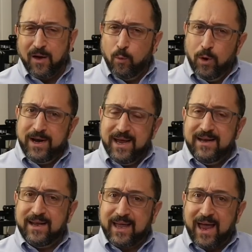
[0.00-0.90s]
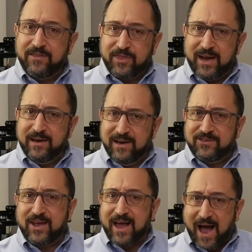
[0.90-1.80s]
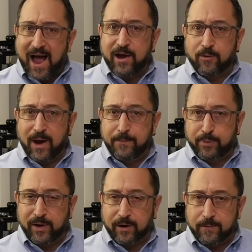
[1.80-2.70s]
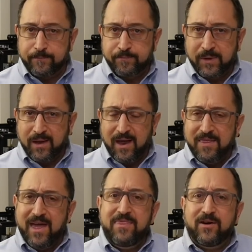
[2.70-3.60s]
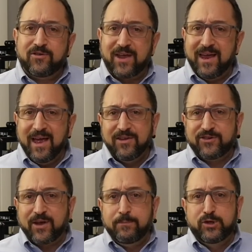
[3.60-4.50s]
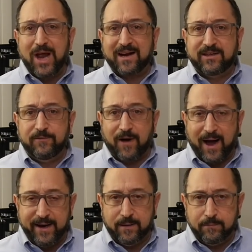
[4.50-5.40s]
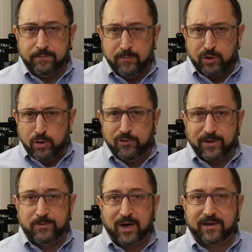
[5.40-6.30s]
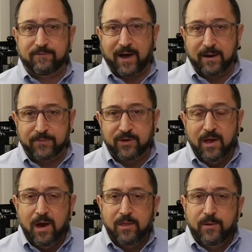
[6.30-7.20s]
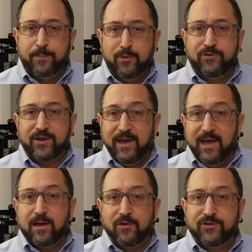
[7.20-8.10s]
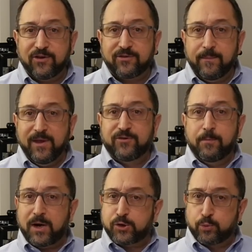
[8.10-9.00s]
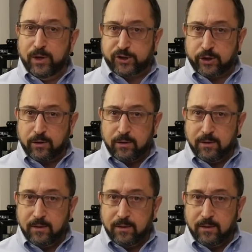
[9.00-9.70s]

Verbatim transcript: would indicate that it is a higher end printer. Then there's a subjective item, two subjective items. The Prusa ecosystem is much richer